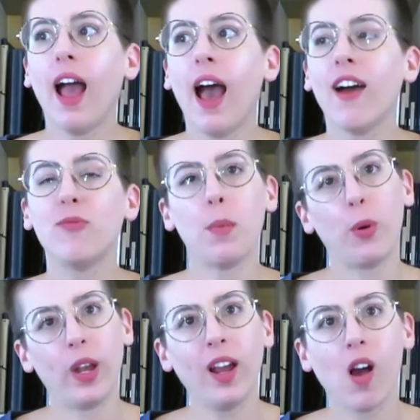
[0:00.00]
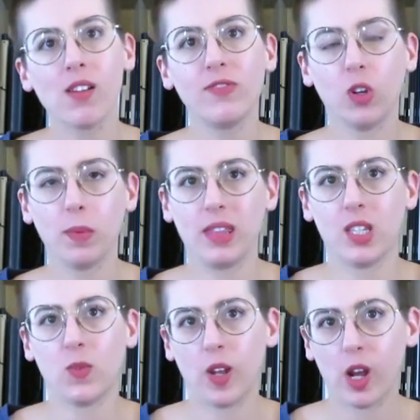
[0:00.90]
have been putting off filming
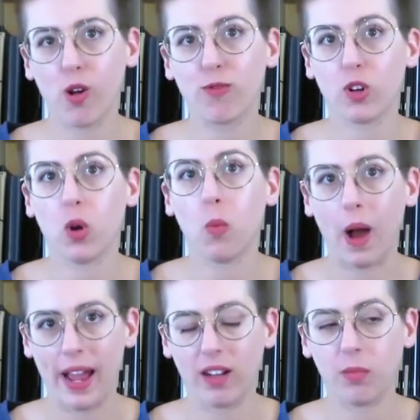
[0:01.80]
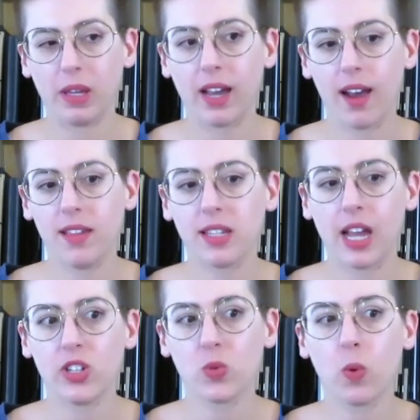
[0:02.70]
this video for a while because
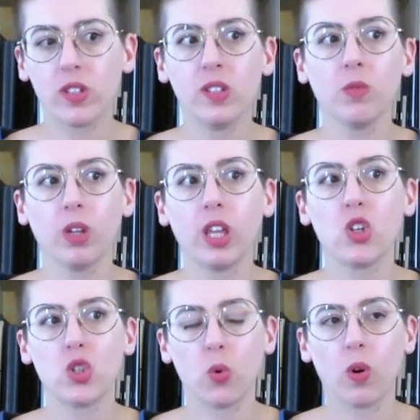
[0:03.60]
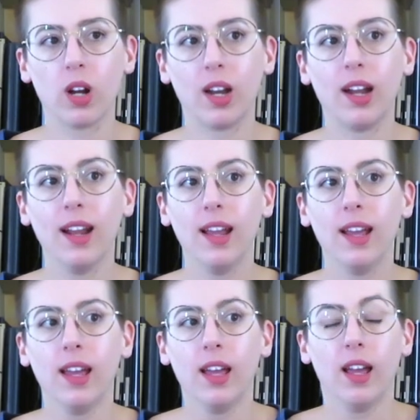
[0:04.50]
I just wasn't really sure
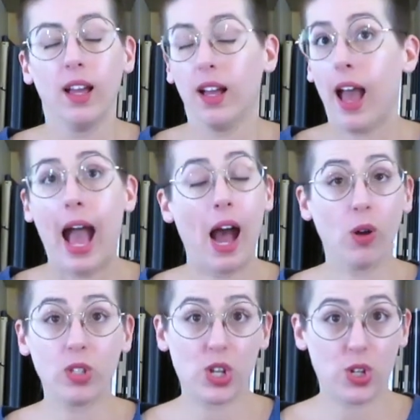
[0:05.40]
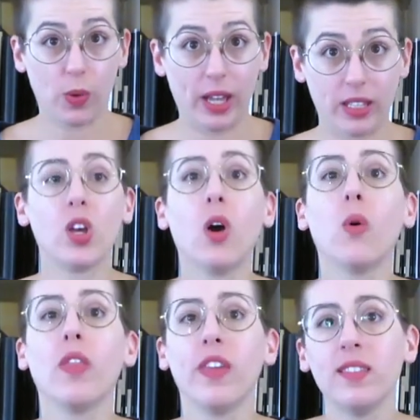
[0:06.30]
how to do it.
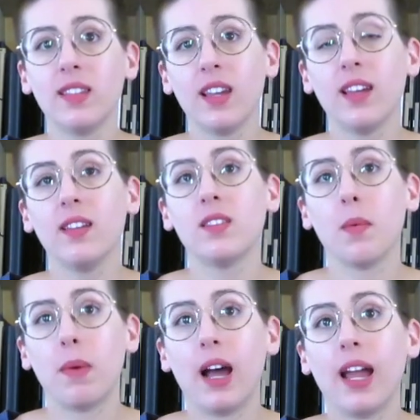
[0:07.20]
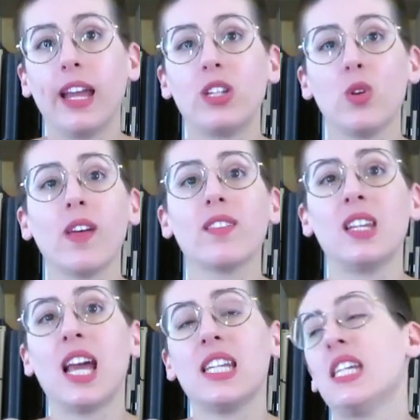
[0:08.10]
So this is my
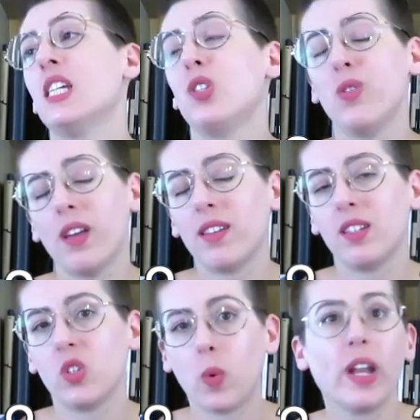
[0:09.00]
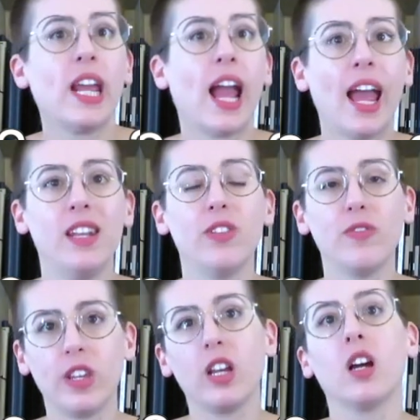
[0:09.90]
2019-2020 end
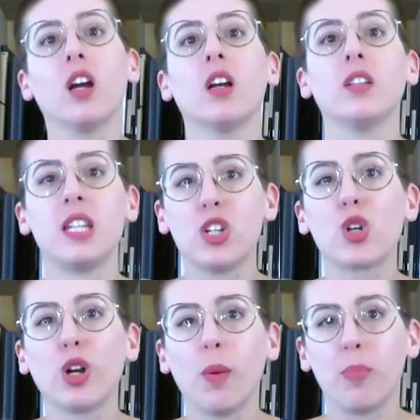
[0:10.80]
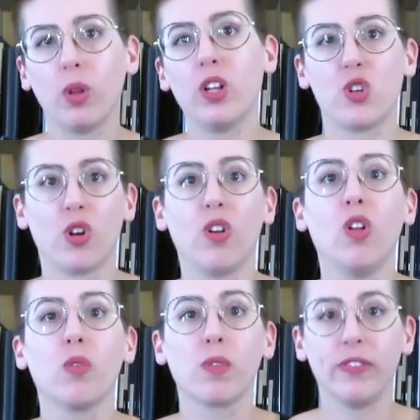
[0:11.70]
of year teacher bullet
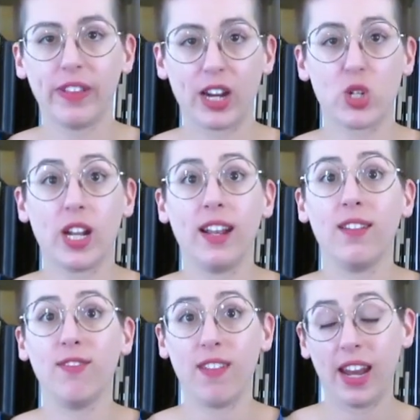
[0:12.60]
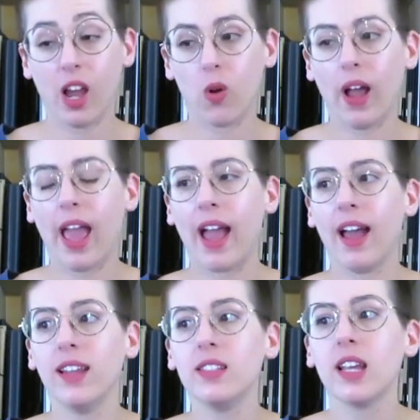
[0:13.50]
journal reflection video,
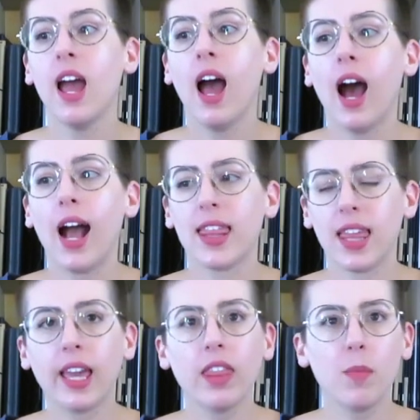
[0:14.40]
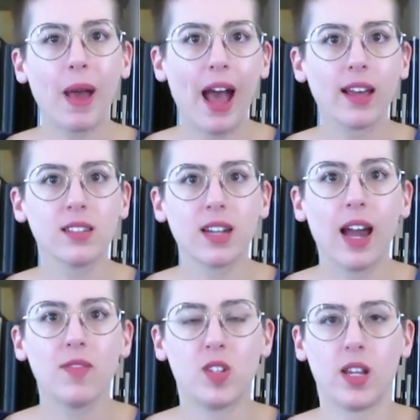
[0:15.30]
and I think in the past
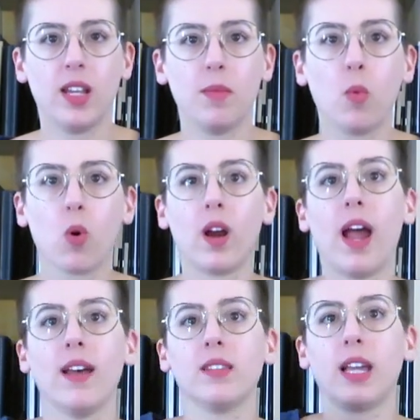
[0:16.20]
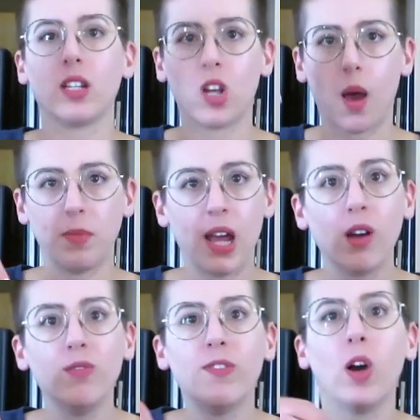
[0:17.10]
I've done it more as like a
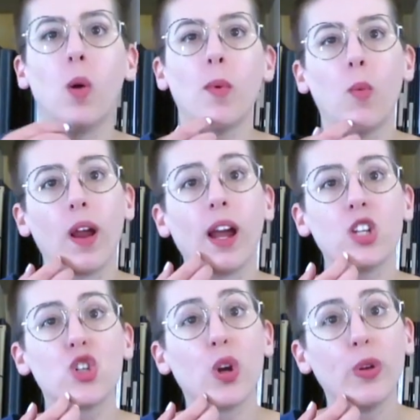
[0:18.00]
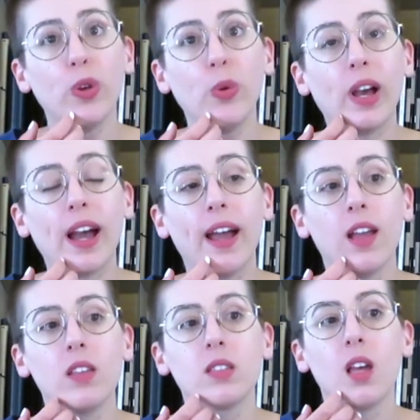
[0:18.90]
top-down film where I show you
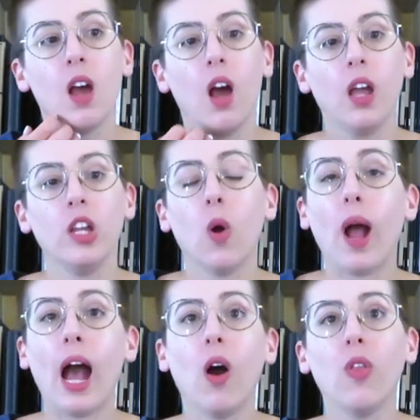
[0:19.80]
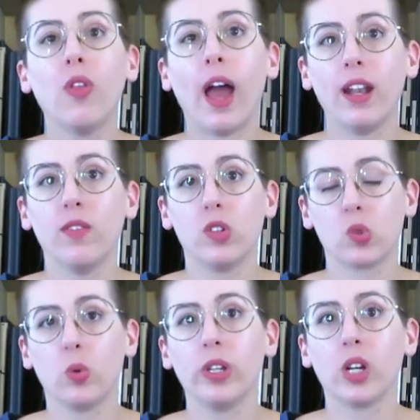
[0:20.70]
guys, you know, how the end of the
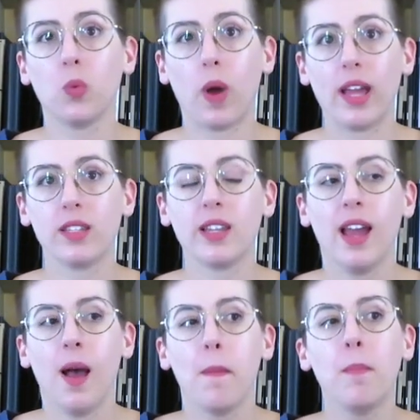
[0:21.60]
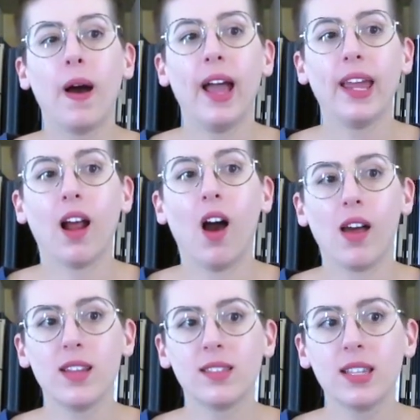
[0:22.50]
school year went. But
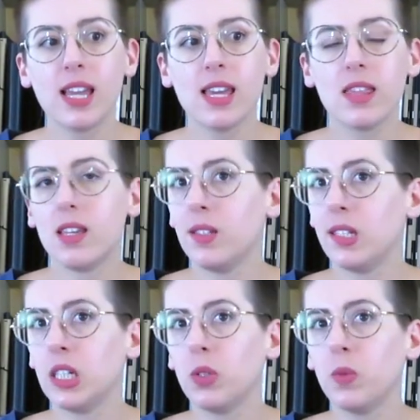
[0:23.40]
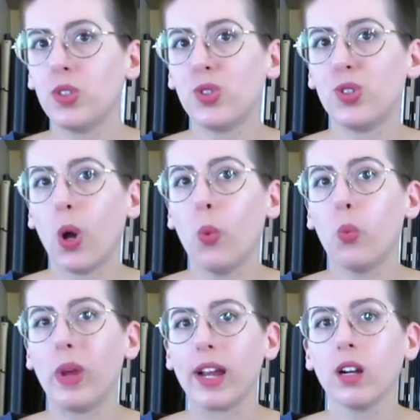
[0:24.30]
honestly, this year was so
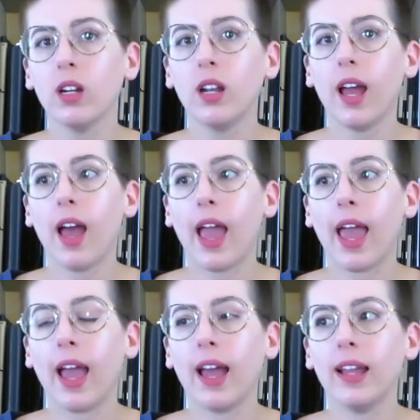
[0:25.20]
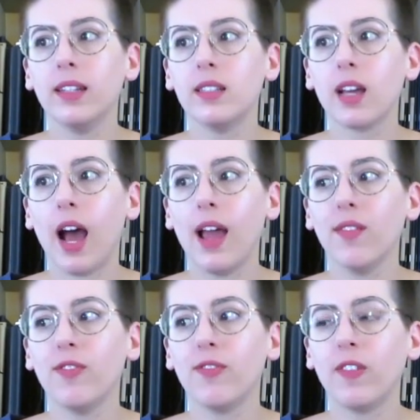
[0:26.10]
weird, and
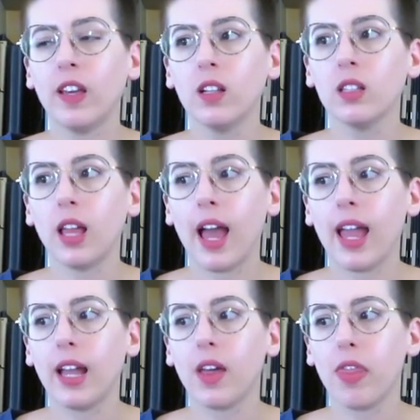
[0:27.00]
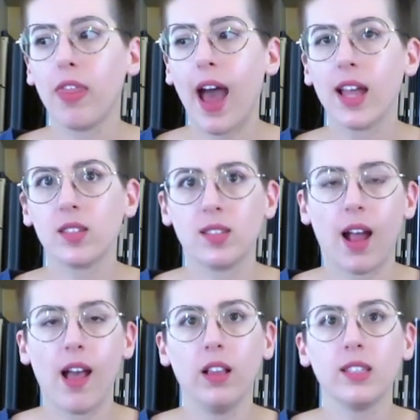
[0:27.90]
I feel like that
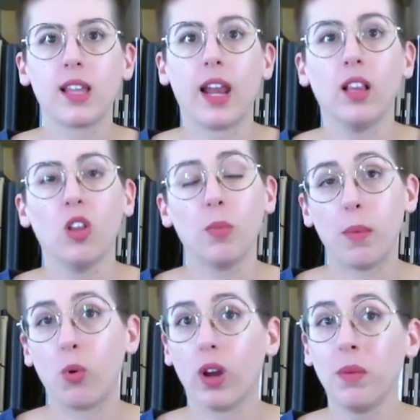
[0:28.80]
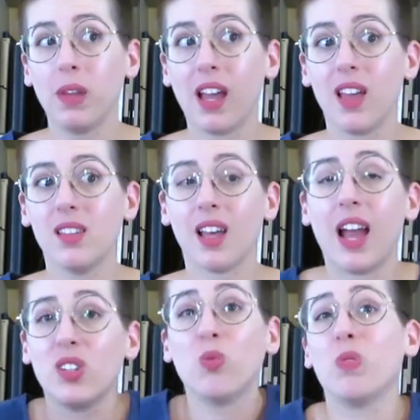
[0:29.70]
style is getting a little bit boring because
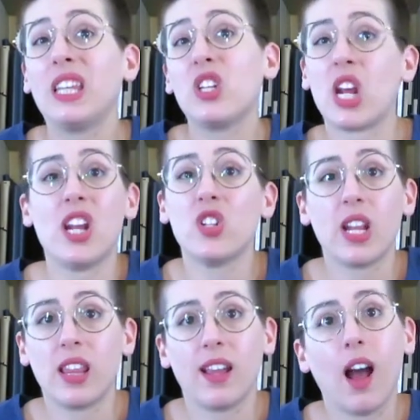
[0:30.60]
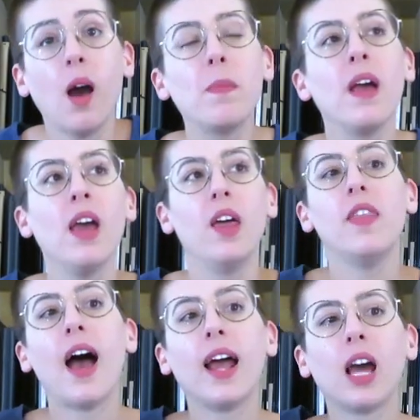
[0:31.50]
I don't really change anything up,
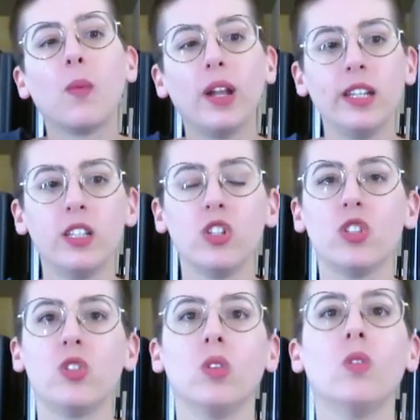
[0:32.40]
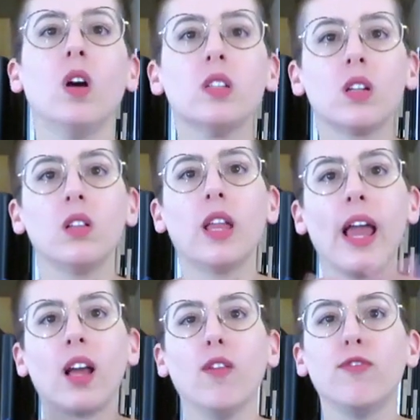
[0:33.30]
that I wanted to just do a little
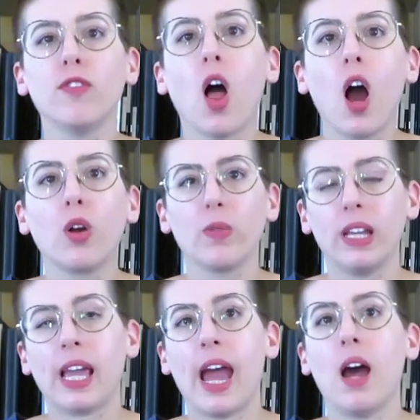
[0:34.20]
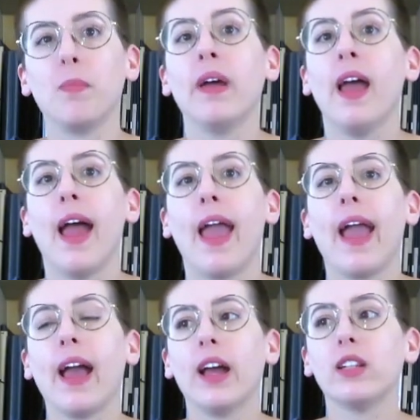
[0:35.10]
like vlog recap
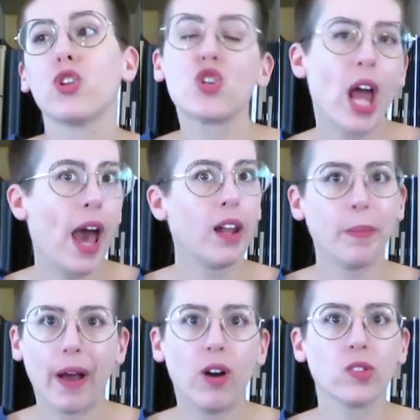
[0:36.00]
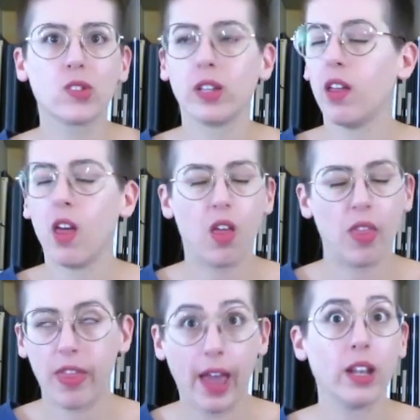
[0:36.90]
and chat about
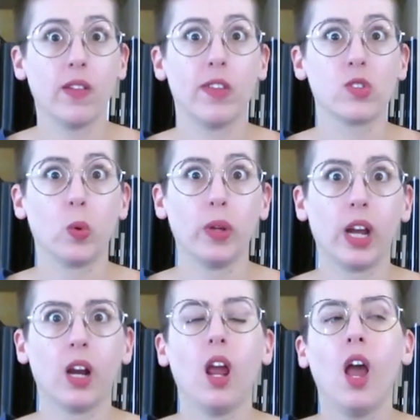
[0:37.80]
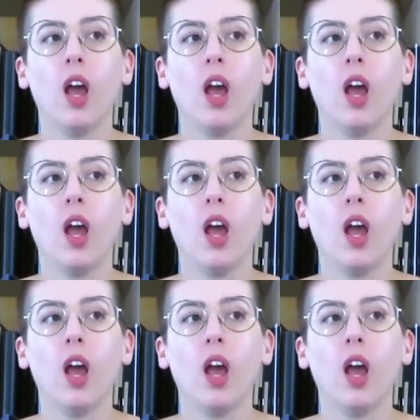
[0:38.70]
the end of the school year.